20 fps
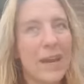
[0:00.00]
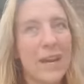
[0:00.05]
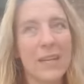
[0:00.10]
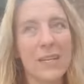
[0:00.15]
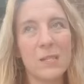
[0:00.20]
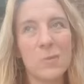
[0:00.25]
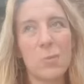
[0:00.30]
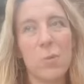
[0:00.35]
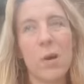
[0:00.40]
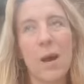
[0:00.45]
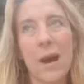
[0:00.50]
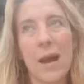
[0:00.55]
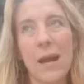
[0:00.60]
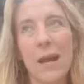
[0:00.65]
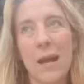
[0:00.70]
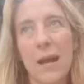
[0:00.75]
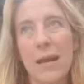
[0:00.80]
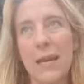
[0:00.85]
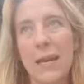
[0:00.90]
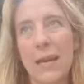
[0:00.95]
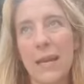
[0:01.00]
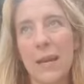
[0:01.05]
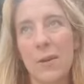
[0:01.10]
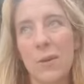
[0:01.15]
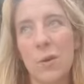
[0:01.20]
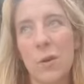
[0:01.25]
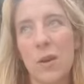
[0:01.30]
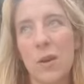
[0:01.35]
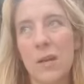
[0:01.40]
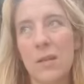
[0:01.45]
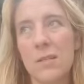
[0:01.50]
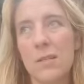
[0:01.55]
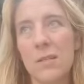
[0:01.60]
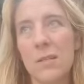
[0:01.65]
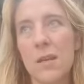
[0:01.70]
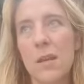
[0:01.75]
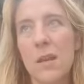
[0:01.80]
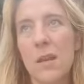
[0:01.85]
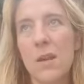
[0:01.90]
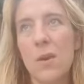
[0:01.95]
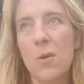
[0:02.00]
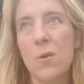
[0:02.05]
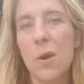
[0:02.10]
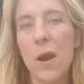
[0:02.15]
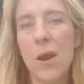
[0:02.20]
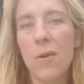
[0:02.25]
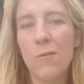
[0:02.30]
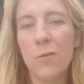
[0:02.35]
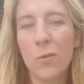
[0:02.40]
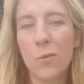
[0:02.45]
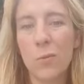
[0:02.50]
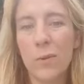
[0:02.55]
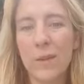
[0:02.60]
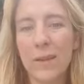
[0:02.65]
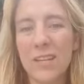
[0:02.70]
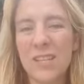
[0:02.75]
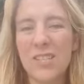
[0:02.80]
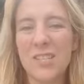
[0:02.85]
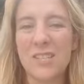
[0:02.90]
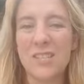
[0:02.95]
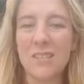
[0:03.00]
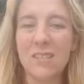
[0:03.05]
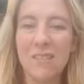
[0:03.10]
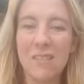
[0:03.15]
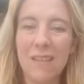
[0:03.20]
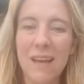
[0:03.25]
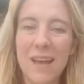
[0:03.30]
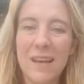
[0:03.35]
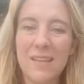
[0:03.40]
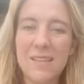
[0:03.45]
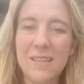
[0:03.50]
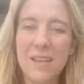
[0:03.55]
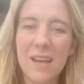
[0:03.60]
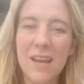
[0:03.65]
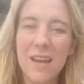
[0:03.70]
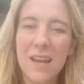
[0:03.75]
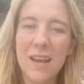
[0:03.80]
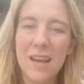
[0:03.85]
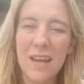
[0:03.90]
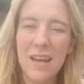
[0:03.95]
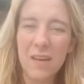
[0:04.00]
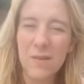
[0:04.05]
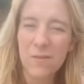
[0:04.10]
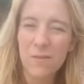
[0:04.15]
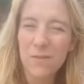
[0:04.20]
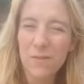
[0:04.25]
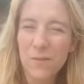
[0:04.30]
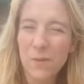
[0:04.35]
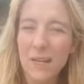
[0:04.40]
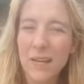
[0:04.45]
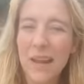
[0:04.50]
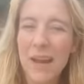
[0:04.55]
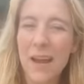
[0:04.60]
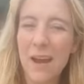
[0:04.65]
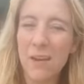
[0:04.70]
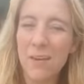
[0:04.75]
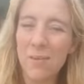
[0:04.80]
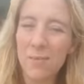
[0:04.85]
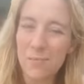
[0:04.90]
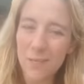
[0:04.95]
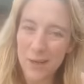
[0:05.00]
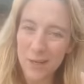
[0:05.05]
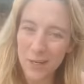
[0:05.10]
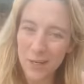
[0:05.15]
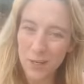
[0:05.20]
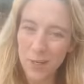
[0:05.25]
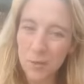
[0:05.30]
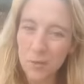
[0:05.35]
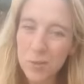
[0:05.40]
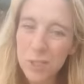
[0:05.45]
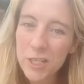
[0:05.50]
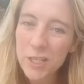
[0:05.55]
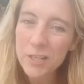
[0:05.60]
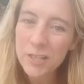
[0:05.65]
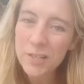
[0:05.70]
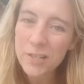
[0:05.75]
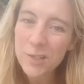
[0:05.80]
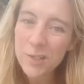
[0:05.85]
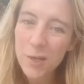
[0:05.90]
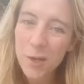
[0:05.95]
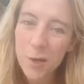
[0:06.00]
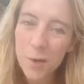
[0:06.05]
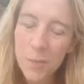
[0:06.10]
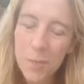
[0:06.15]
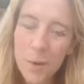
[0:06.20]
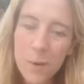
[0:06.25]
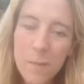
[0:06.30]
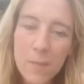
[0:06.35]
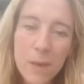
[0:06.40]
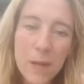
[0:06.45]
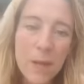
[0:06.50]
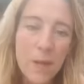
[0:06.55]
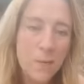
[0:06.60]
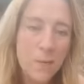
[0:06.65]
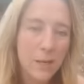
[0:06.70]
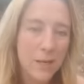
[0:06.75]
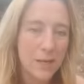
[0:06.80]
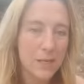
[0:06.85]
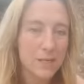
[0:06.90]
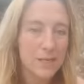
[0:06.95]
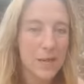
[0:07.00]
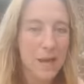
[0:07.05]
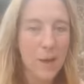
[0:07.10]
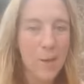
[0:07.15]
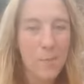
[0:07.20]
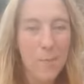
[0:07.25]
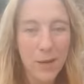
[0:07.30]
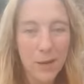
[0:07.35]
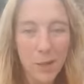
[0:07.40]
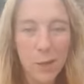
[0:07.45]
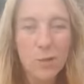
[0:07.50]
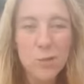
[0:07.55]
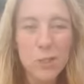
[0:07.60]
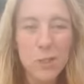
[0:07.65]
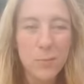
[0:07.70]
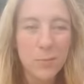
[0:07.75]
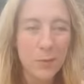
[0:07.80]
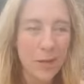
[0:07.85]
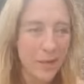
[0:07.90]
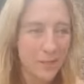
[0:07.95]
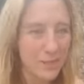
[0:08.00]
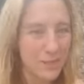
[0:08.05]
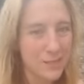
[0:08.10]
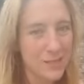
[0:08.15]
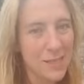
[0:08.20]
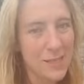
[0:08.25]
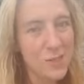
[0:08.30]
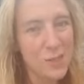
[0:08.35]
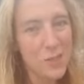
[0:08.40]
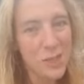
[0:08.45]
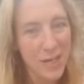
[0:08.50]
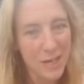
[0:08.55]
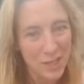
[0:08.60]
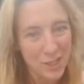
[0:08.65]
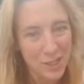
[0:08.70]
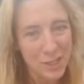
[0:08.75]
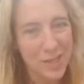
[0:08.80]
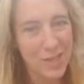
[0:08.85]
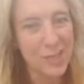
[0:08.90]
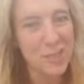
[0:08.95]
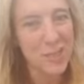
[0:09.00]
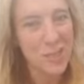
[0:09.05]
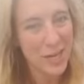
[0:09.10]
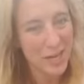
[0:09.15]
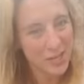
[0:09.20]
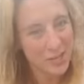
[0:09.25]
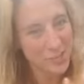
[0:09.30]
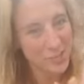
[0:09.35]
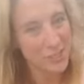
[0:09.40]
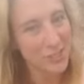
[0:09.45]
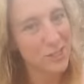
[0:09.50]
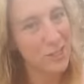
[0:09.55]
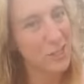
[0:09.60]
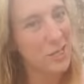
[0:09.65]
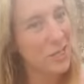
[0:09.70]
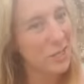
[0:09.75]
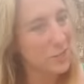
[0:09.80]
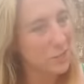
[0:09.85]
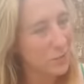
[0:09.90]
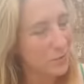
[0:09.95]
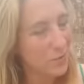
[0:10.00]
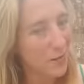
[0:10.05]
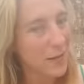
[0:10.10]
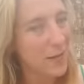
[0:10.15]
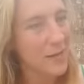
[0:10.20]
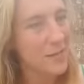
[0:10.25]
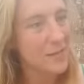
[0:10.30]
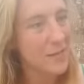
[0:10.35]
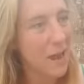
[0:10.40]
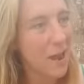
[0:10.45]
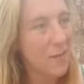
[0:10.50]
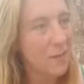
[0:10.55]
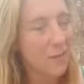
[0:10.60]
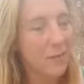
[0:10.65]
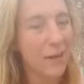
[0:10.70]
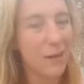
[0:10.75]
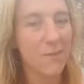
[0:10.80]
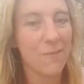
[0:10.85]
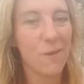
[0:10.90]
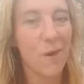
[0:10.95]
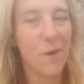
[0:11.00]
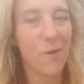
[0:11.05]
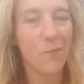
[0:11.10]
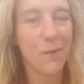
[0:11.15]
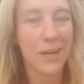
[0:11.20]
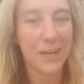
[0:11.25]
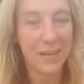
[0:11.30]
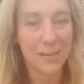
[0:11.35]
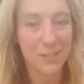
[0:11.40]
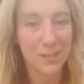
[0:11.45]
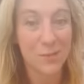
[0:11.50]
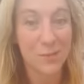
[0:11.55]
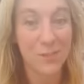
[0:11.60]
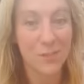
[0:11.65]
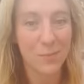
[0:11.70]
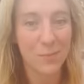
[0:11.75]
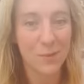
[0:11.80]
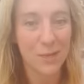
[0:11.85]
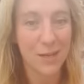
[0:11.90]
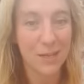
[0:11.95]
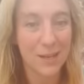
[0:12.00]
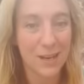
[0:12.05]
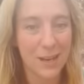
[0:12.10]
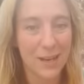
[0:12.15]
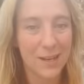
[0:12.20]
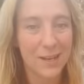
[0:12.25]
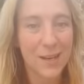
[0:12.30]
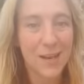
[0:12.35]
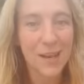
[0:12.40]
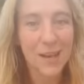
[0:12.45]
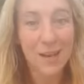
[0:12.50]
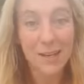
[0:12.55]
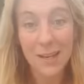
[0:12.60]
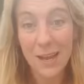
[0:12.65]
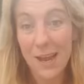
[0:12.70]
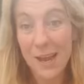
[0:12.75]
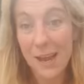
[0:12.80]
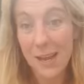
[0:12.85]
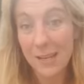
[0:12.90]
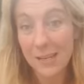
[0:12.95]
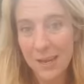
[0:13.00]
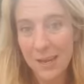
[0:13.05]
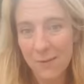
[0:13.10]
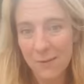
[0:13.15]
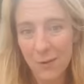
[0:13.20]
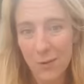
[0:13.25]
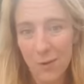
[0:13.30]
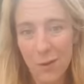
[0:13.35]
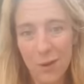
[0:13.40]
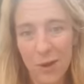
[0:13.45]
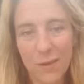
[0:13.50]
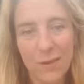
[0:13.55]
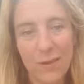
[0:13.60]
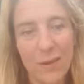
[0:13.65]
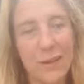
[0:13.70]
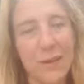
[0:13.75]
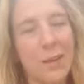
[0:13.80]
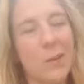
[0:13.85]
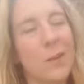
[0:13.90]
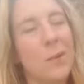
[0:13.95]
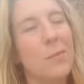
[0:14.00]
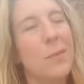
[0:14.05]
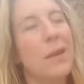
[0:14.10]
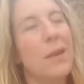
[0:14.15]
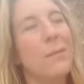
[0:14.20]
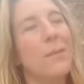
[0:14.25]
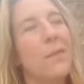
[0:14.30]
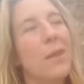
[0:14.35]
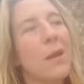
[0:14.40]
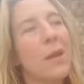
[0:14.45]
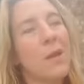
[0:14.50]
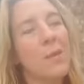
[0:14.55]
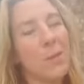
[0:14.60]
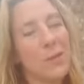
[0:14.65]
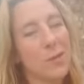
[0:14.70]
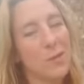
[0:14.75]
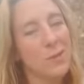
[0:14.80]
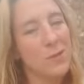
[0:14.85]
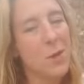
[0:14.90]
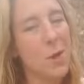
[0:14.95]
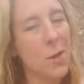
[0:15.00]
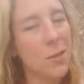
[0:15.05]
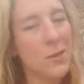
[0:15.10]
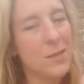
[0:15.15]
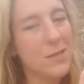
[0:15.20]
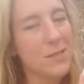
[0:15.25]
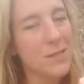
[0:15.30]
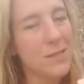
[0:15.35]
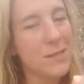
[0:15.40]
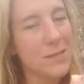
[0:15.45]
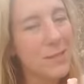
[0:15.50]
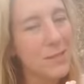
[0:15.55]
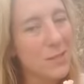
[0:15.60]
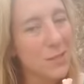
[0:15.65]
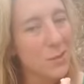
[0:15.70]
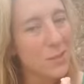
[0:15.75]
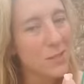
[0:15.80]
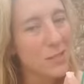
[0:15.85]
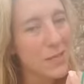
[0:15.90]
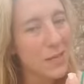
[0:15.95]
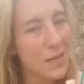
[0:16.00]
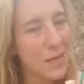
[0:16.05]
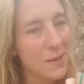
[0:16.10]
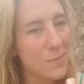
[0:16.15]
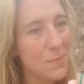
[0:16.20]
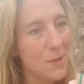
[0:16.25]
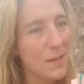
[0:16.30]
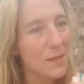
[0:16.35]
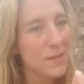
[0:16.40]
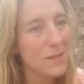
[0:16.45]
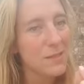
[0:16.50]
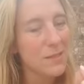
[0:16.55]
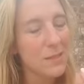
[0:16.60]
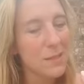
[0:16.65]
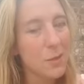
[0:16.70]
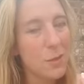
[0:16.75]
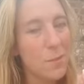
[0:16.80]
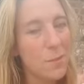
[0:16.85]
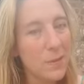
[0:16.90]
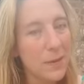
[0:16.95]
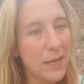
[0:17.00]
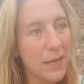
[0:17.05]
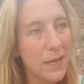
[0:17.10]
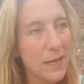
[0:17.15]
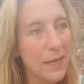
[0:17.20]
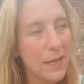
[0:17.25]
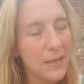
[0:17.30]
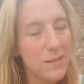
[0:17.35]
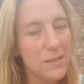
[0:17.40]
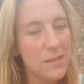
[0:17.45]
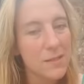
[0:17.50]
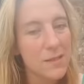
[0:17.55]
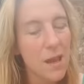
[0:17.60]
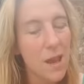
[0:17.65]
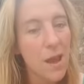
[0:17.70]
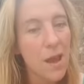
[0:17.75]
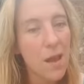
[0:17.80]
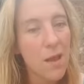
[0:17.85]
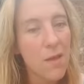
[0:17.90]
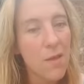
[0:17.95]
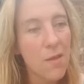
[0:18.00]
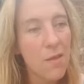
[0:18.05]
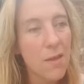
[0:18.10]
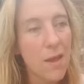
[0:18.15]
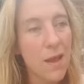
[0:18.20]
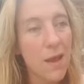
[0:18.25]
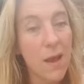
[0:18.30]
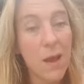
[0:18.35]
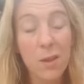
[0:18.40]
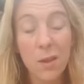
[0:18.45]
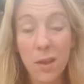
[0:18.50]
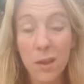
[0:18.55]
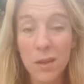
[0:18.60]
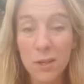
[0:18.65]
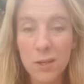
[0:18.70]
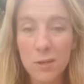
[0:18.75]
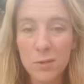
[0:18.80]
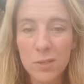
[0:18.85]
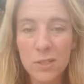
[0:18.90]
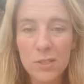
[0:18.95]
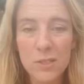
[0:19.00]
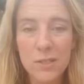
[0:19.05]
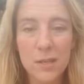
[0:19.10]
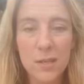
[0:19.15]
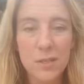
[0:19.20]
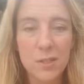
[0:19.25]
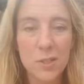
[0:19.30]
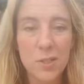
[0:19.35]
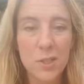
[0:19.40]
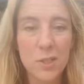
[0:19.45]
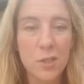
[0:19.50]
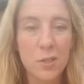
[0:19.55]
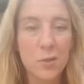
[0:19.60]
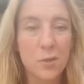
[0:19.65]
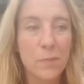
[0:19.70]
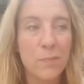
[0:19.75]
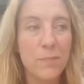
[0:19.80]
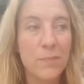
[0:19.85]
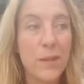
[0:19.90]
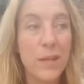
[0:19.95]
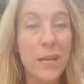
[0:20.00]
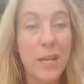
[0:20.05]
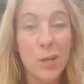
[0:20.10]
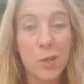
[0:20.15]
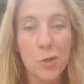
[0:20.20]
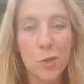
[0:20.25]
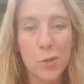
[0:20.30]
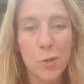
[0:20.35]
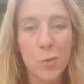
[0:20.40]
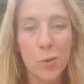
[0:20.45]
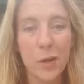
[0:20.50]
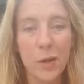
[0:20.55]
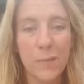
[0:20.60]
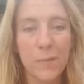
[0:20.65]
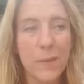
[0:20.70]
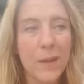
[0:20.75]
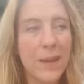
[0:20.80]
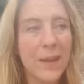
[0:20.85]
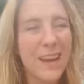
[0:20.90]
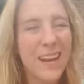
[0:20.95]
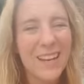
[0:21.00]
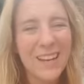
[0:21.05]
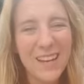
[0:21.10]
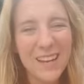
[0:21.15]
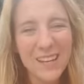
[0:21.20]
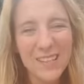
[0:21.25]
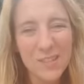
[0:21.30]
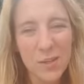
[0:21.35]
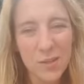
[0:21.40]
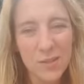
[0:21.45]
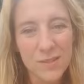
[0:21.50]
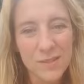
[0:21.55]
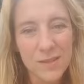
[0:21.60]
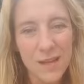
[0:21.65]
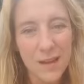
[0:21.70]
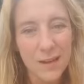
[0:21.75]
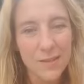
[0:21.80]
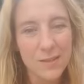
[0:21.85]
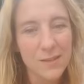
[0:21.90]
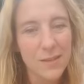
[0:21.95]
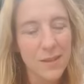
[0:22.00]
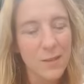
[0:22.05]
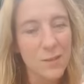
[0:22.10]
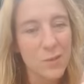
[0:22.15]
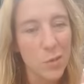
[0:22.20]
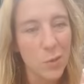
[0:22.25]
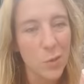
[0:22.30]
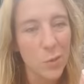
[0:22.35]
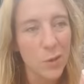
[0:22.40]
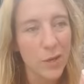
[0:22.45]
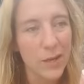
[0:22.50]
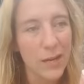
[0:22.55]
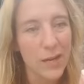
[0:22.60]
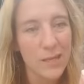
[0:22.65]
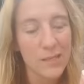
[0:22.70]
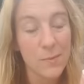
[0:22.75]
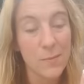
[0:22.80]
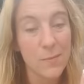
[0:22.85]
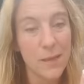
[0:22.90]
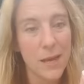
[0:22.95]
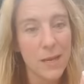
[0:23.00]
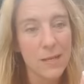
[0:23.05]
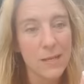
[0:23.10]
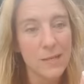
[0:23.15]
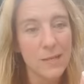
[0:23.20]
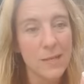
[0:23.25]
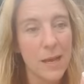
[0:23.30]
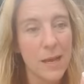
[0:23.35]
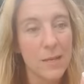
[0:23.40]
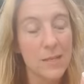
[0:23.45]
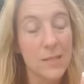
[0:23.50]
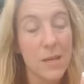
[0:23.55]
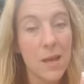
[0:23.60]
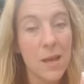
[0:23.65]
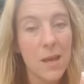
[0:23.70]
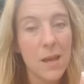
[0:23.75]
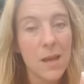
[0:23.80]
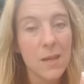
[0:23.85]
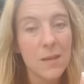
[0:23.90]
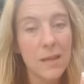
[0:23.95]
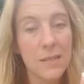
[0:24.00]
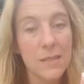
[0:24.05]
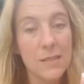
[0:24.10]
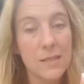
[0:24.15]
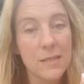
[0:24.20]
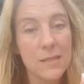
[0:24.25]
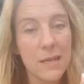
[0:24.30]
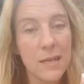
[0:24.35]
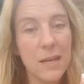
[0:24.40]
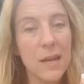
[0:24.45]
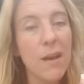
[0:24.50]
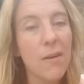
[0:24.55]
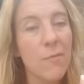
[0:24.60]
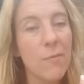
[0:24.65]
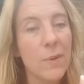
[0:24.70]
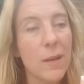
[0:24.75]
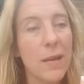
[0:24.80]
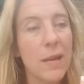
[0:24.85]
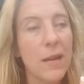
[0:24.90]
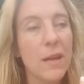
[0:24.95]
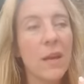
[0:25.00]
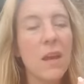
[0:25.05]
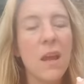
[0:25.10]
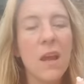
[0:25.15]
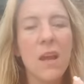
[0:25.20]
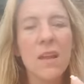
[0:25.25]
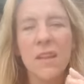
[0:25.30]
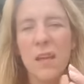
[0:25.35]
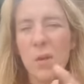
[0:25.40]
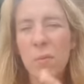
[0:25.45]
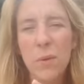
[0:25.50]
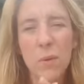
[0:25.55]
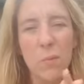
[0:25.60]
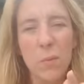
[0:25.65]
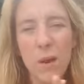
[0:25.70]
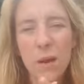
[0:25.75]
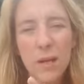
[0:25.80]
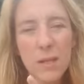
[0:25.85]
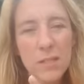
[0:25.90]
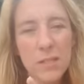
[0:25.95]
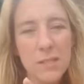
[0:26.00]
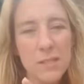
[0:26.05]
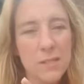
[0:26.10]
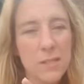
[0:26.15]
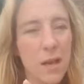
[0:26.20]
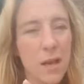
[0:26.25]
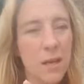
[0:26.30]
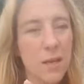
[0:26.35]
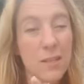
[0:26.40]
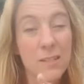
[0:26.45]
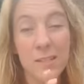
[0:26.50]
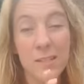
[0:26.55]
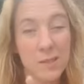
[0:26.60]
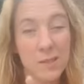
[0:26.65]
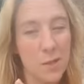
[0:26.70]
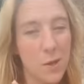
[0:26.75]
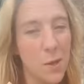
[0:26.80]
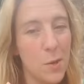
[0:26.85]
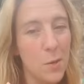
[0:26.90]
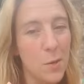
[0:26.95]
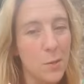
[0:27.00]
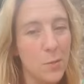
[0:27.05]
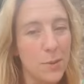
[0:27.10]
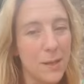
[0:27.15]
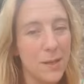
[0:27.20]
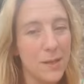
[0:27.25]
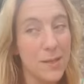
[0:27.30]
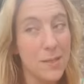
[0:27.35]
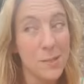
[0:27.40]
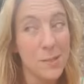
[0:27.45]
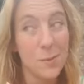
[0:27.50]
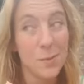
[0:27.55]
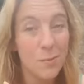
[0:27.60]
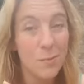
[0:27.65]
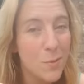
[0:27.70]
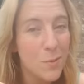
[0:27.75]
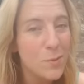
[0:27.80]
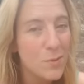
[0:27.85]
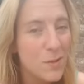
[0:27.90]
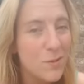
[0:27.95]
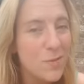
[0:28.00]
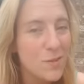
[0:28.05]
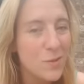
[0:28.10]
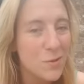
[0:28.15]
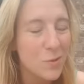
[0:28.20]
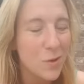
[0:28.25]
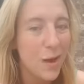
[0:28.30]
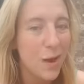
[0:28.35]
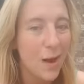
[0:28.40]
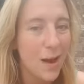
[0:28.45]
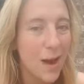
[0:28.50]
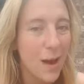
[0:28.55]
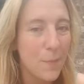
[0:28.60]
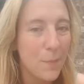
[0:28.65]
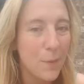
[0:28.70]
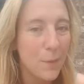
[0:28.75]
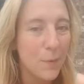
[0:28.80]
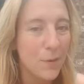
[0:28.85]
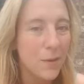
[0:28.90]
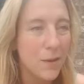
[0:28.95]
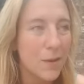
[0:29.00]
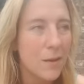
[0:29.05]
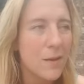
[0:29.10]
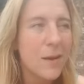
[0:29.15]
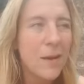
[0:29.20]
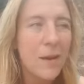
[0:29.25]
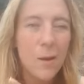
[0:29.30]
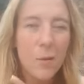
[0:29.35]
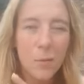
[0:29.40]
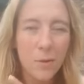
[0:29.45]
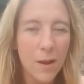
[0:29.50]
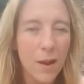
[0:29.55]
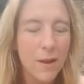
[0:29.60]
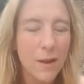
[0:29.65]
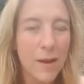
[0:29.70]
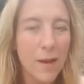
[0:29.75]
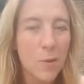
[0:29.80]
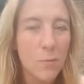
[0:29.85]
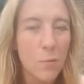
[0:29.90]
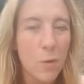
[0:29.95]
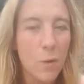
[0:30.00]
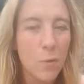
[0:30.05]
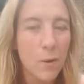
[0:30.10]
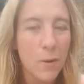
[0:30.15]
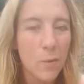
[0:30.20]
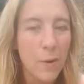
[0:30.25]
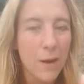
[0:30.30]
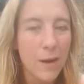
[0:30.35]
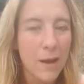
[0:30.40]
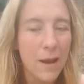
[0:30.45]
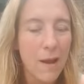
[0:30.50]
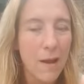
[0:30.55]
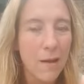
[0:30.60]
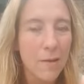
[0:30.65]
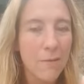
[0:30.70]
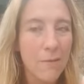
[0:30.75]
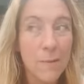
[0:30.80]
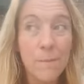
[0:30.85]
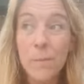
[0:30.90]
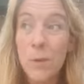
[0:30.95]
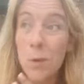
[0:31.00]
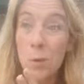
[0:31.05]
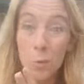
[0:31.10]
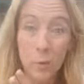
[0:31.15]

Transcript: And it's why I cannot ever really just let it fully out of my coaching scope, because my coaching practice is changing and changing and changing, right? It's ever evolving into something that I never thought that it could be. But there's always this little tidbit, this little piece that a lot of coaches tend to ignore. And that is our sex, that is our orgasm, that is that state of being that we want to just kind of disown, because most of us are not happy with it. We're not getting what we want out of it.